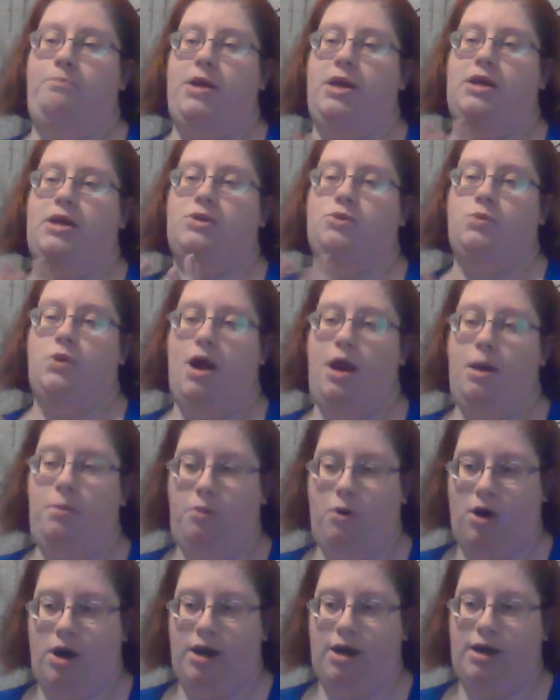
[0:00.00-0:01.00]
because when I
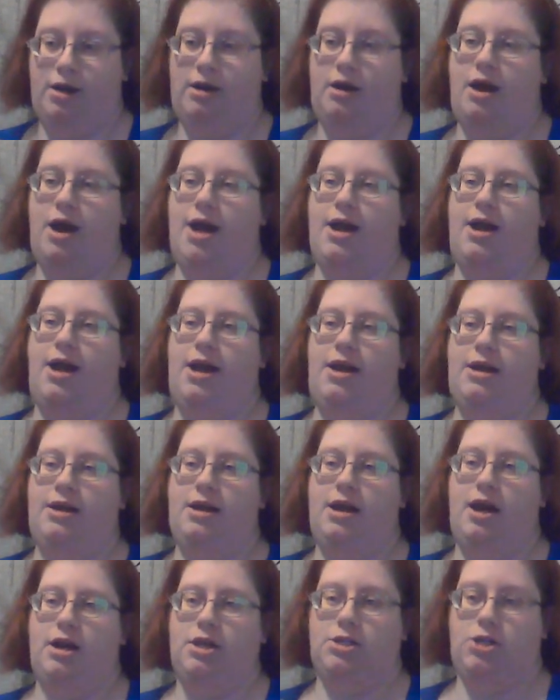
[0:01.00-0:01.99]
bought it, I got it
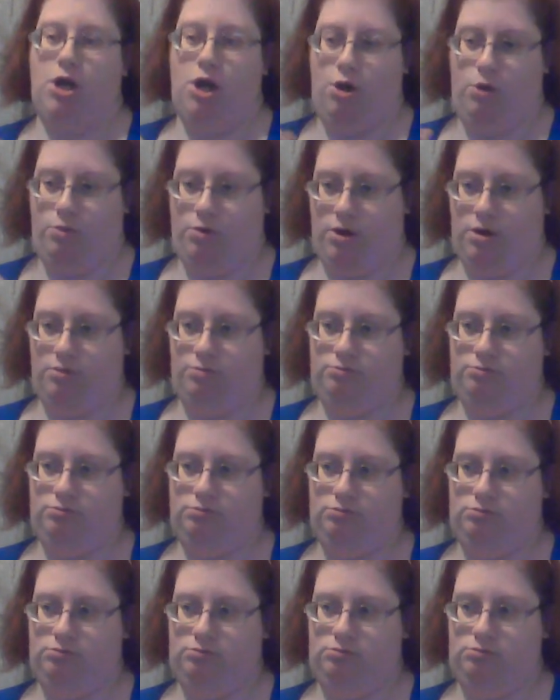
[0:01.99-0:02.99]
in October.
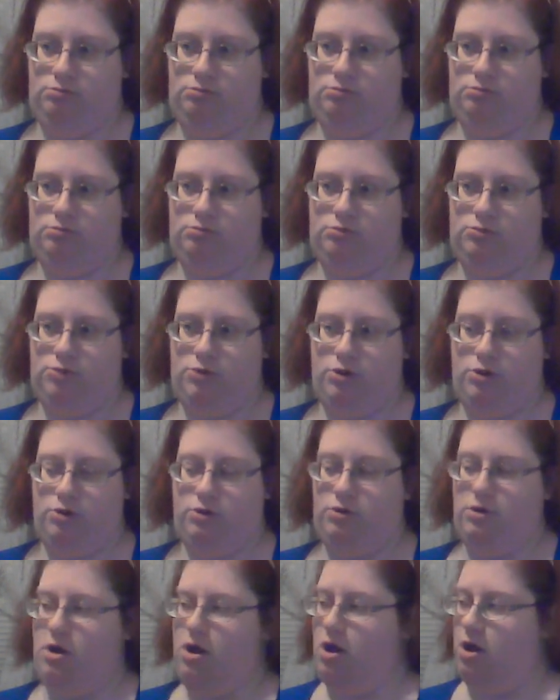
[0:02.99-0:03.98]
Or
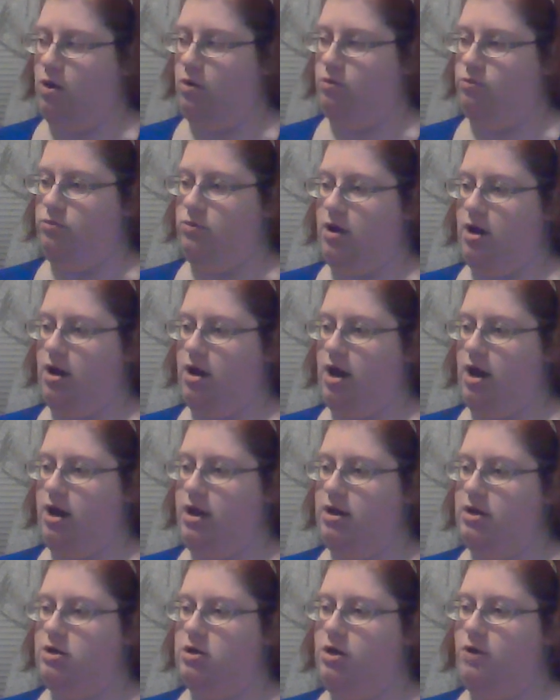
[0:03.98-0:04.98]
no, I got
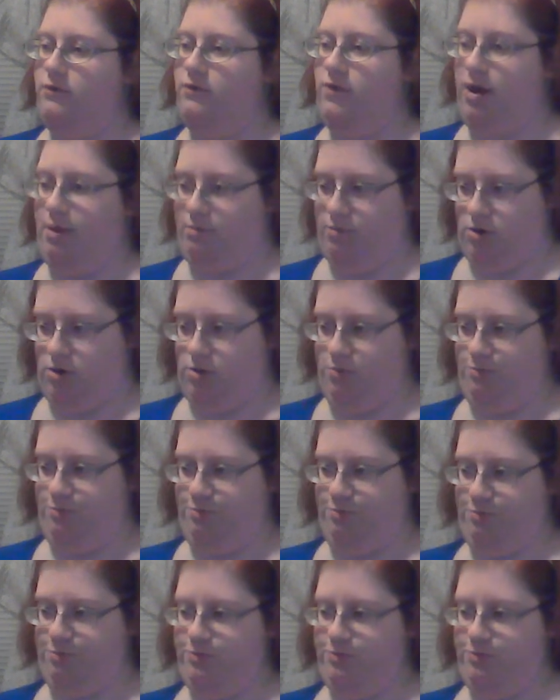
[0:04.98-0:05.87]
it in November.